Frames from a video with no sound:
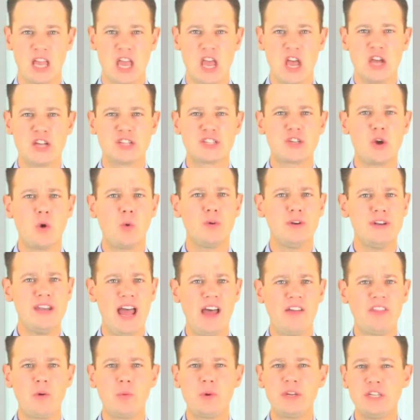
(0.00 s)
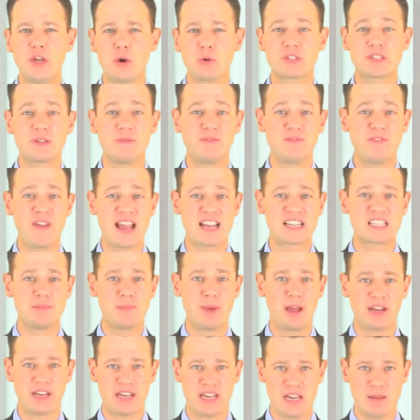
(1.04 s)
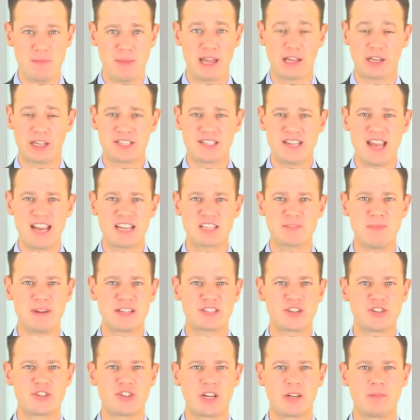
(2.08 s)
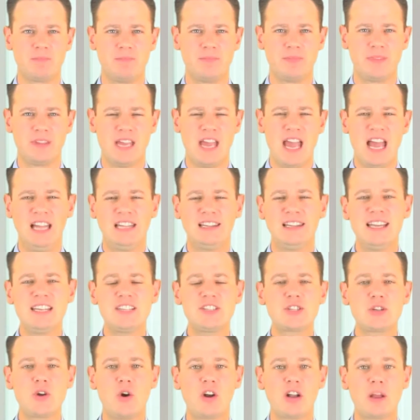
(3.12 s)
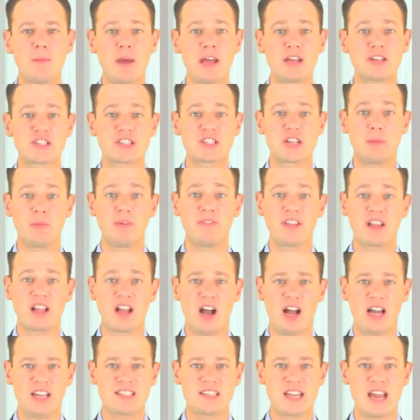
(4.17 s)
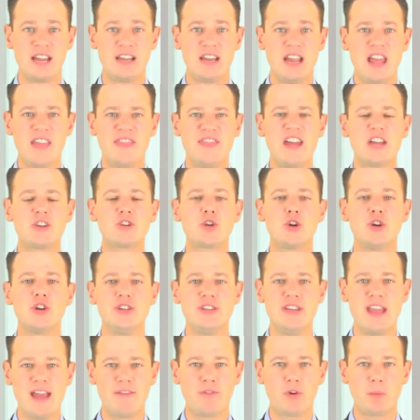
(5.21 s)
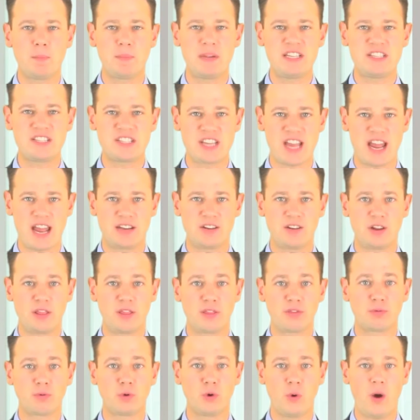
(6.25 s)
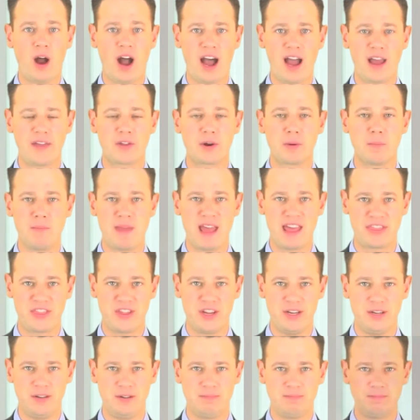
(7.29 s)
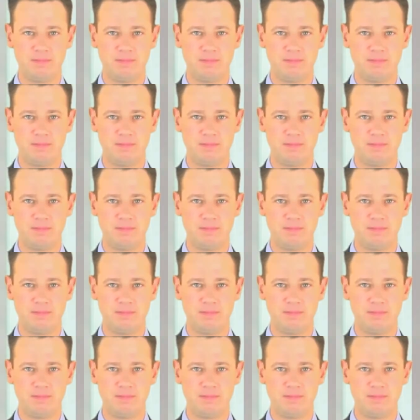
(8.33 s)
So now that we know some facts about email and text messaging, let's talk about some of the content that should never be sent through either method.